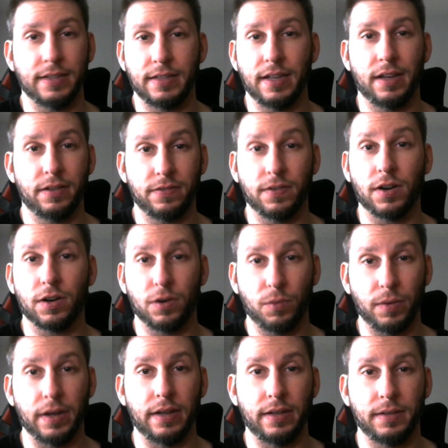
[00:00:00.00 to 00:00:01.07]
that far
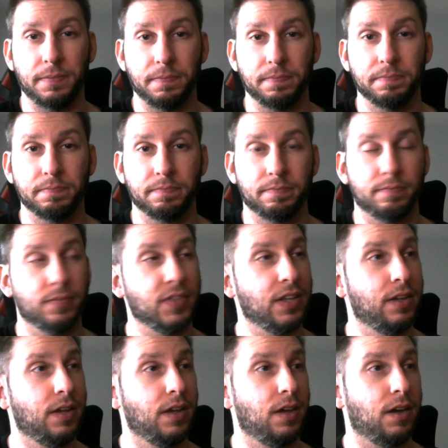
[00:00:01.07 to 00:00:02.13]
away.
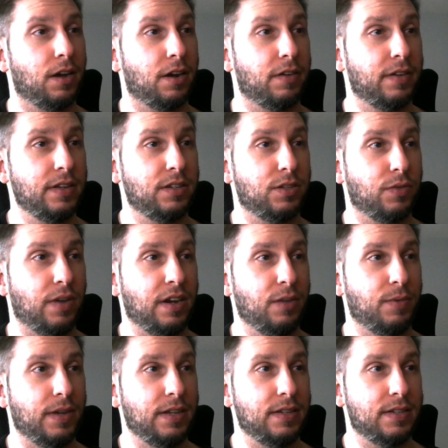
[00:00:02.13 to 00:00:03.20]
All right, so
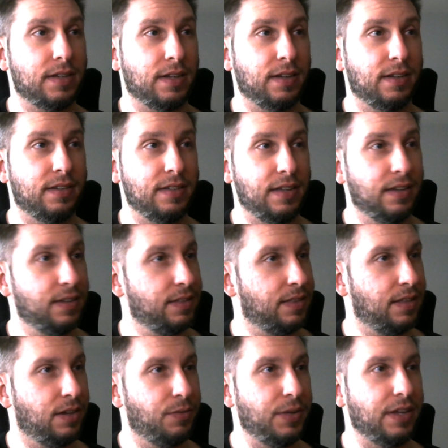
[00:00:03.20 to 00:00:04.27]
anyways, yeah,
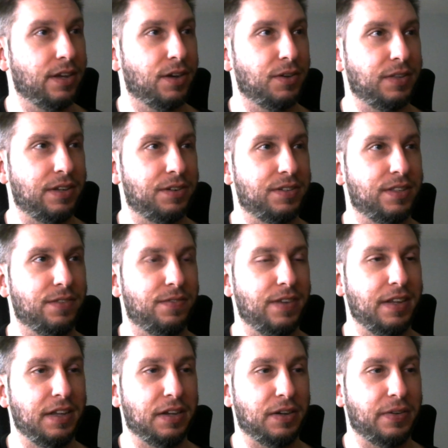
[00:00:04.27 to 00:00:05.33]
there we go, there's the
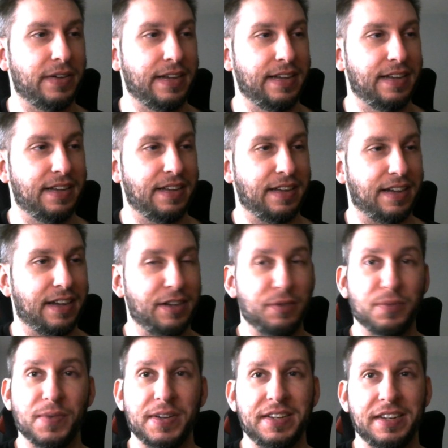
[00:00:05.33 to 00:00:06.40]
video. I
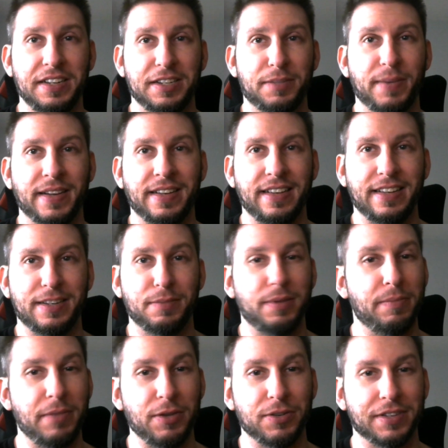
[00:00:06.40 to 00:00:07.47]
wasn't expecting it to be
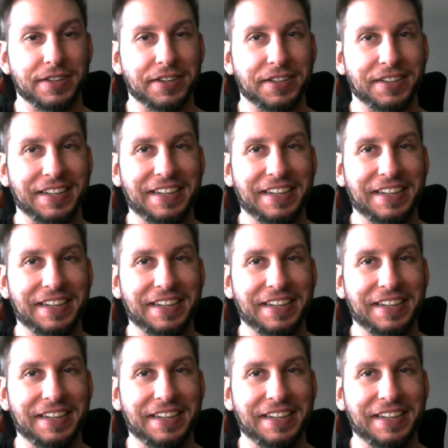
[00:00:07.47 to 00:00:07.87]
musical,